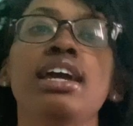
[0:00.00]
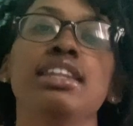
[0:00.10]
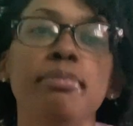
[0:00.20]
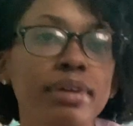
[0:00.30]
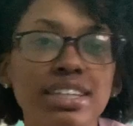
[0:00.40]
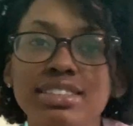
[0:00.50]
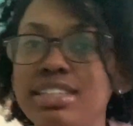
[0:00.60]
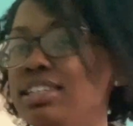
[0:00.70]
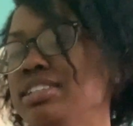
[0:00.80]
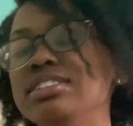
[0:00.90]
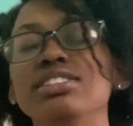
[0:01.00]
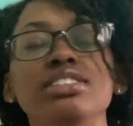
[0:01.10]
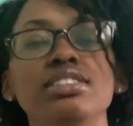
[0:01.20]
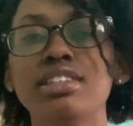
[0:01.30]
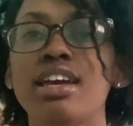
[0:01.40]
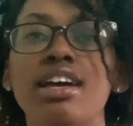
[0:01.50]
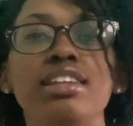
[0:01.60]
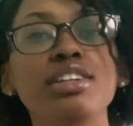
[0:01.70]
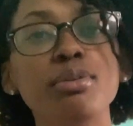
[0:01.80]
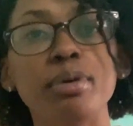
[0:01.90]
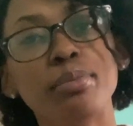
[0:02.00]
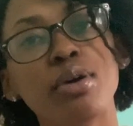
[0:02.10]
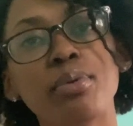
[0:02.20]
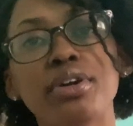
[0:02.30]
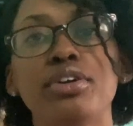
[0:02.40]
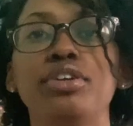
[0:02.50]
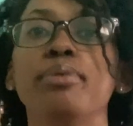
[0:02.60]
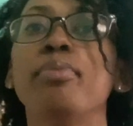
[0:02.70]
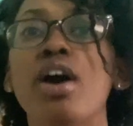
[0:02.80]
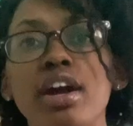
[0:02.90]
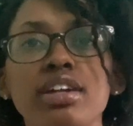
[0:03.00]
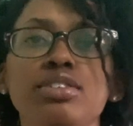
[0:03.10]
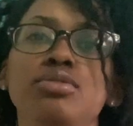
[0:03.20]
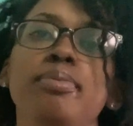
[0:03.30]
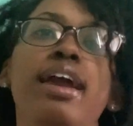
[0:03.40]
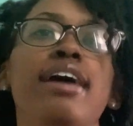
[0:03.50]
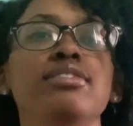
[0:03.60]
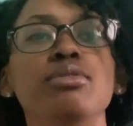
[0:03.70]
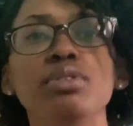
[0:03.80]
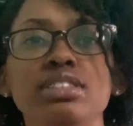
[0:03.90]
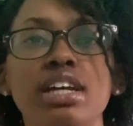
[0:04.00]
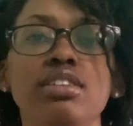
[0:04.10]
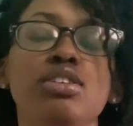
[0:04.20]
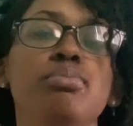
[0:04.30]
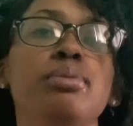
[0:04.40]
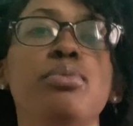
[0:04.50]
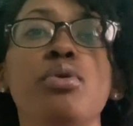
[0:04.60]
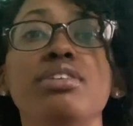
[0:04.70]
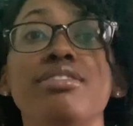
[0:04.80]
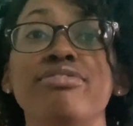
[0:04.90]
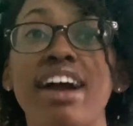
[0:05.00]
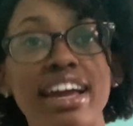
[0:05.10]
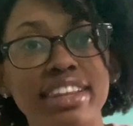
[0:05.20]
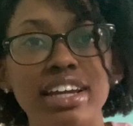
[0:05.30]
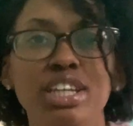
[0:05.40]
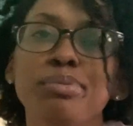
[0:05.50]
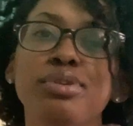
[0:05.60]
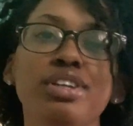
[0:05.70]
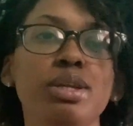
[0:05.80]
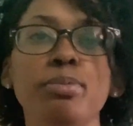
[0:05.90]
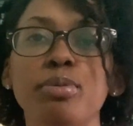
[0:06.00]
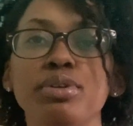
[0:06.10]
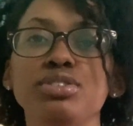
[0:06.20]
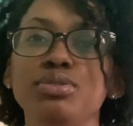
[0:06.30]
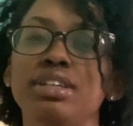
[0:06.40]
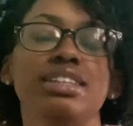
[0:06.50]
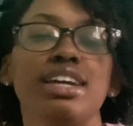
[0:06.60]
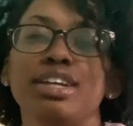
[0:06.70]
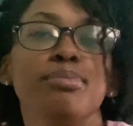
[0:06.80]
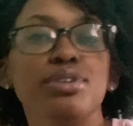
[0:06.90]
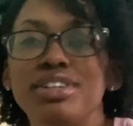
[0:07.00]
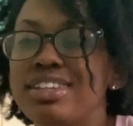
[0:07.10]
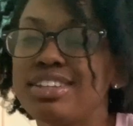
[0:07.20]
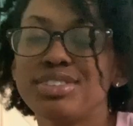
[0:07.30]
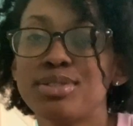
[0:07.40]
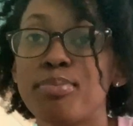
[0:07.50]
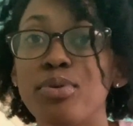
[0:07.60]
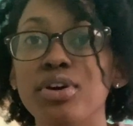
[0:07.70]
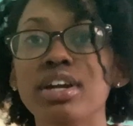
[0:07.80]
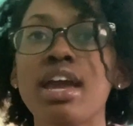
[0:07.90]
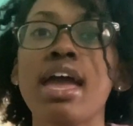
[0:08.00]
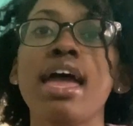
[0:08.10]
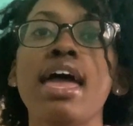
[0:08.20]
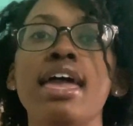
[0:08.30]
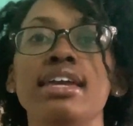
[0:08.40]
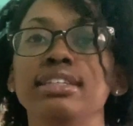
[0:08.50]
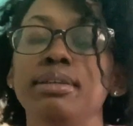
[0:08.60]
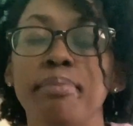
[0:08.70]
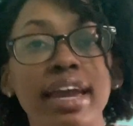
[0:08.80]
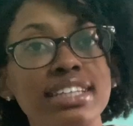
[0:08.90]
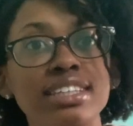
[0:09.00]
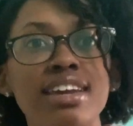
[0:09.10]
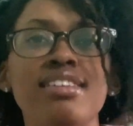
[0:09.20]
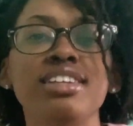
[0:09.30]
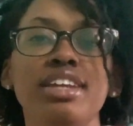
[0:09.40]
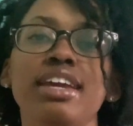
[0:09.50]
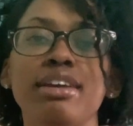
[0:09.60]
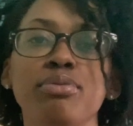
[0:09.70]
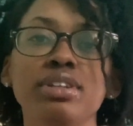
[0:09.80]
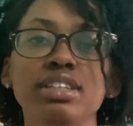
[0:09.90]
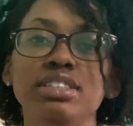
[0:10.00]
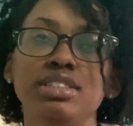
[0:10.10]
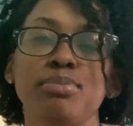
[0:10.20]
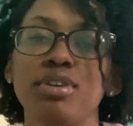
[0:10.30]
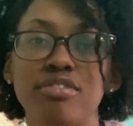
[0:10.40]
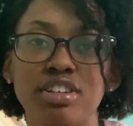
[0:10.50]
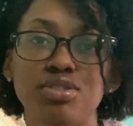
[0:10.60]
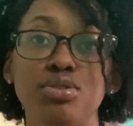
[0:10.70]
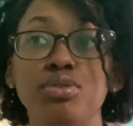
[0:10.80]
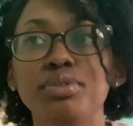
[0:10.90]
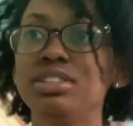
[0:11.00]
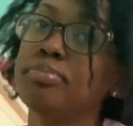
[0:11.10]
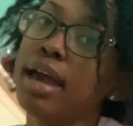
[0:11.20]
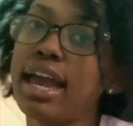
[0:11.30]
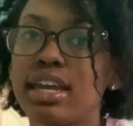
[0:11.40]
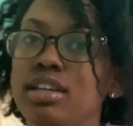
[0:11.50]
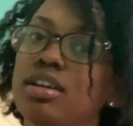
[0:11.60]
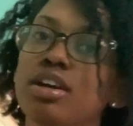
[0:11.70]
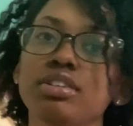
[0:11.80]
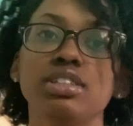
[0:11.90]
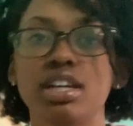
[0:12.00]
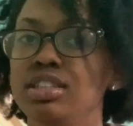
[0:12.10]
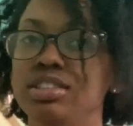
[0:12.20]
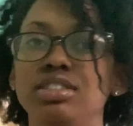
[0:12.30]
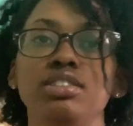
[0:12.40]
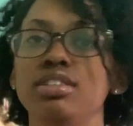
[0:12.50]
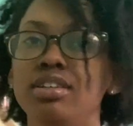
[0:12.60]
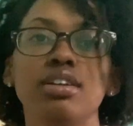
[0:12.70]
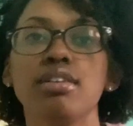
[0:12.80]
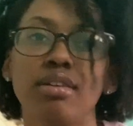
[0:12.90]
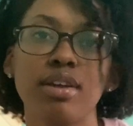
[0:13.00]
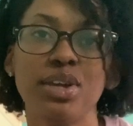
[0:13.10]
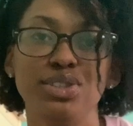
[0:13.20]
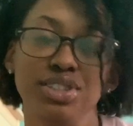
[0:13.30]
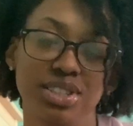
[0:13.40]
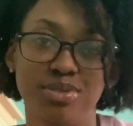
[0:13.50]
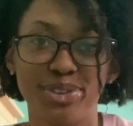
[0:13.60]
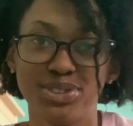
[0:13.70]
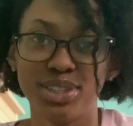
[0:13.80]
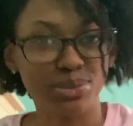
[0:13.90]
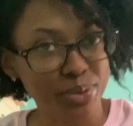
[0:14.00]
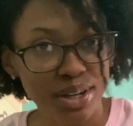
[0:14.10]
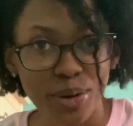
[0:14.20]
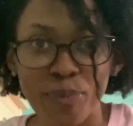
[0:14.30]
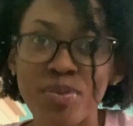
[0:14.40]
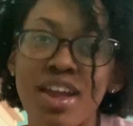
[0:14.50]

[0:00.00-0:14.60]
The biggest thing is to just a little bit more work on your part. You may have to reach out a little bit more to find that community, but once you get that community to support, is amazing, and it really just motivates you to reach back and encourage others to enter these fields as well.